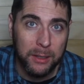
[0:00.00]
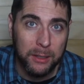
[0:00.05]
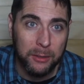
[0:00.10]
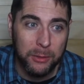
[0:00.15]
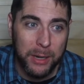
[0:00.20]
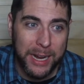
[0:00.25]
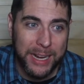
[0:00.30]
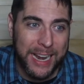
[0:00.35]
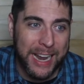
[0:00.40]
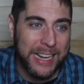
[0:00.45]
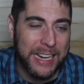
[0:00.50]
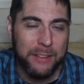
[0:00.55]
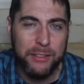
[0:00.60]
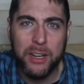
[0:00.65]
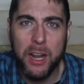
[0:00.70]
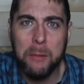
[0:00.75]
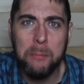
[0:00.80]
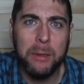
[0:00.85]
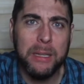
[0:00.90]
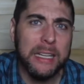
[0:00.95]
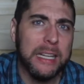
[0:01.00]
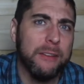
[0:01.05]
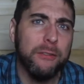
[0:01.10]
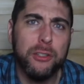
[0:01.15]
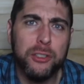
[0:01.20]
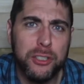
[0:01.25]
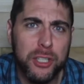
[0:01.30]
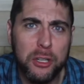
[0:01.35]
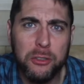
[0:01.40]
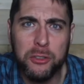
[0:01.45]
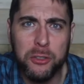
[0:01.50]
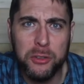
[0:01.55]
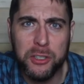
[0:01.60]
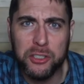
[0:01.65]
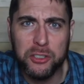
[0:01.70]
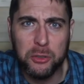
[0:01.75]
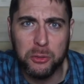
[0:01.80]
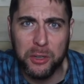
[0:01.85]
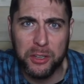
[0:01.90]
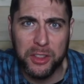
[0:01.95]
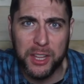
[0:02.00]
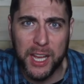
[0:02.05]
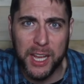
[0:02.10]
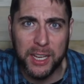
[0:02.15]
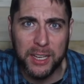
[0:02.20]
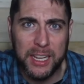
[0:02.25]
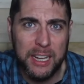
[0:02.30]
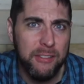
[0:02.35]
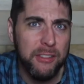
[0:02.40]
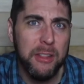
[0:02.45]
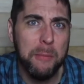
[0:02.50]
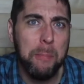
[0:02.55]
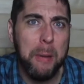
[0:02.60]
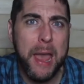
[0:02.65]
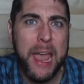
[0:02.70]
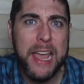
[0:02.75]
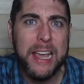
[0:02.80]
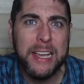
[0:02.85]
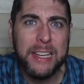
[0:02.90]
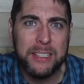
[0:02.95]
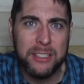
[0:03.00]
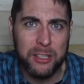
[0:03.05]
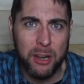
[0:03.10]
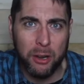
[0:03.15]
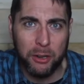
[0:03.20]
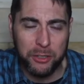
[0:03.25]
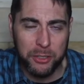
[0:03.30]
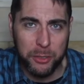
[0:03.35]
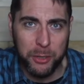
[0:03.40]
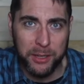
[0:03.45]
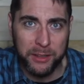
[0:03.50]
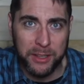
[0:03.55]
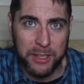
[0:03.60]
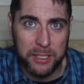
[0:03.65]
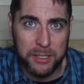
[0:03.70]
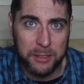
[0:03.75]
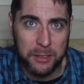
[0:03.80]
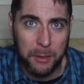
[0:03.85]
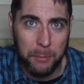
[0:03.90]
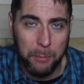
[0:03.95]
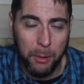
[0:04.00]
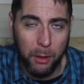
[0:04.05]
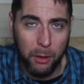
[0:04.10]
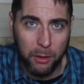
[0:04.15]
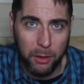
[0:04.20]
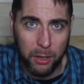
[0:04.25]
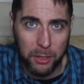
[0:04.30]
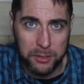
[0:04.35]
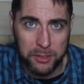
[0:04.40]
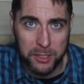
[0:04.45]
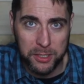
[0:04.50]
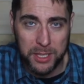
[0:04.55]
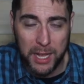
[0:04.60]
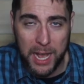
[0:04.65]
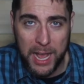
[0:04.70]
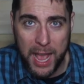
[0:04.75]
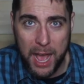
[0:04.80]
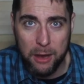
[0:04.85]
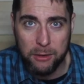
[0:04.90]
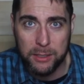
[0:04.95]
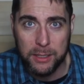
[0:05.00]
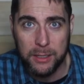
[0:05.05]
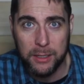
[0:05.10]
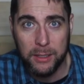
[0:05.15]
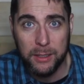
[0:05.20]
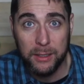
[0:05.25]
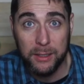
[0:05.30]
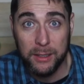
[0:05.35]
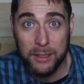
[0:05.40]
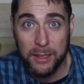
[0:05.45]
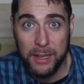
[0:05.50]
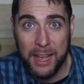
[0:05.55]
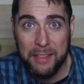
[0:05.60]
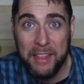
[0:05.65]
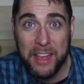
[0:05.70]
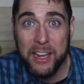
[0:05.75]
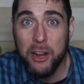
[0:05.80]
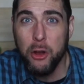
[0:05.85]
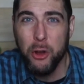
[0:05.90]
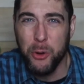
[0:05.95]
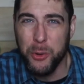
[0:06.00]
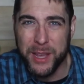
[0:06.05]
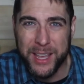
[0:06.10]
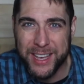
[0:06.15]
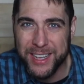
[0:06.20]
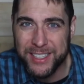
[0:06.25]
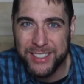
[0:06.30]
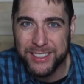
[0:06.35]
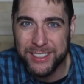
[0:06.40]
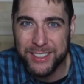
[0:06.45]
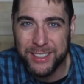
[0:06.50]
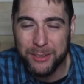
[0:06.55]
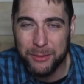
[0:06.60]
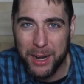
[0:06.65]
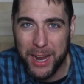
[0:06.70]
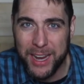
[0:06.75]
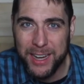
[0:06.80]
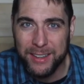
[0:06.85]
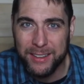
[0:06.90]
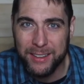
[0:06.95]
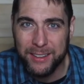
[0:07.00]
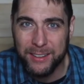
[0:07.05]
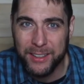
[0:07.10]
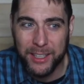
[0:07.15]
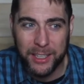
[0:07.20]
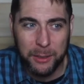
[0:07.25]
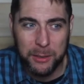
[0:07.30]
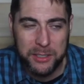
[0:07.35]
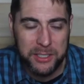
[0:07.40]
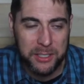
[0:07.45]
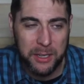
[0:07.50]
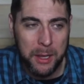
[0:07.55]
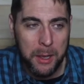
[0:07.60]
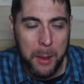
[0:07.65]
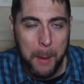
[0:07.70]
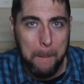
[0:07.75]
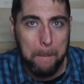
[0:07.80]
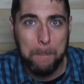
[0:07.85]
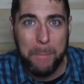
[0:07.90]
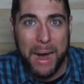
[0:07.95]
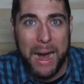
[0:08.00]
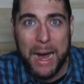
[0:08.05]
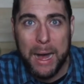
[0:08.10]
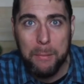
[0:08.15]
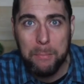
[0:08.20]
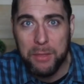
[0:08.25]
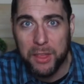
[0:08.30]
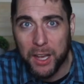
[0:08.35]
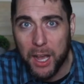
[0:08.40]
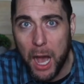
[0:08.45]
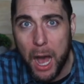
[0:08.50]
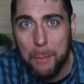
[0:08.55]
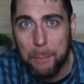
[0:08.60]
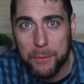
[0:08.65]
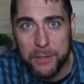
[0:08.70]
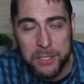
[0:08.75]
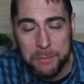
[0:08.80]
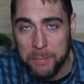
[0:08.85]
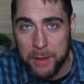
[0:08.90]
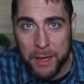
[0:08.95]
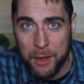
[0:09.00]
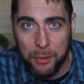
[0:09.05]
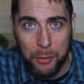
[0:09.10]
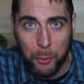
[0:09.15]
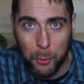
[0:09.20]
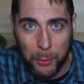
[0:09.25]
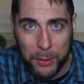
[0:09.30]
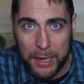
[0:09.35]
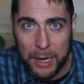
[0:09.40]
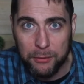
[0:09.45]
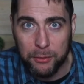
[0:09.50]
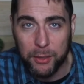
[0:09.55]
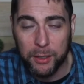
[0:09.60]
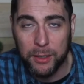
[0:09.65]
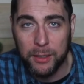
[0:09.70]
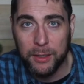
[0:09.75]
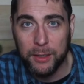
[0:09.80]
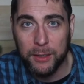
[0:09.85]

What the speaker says: right? And even unbelievers don't do this sort of thing. Even the pagans aren't doing this. Paul calls this guy out. And they know who he is, right? You know, it's Bob the coppersmith or whatever.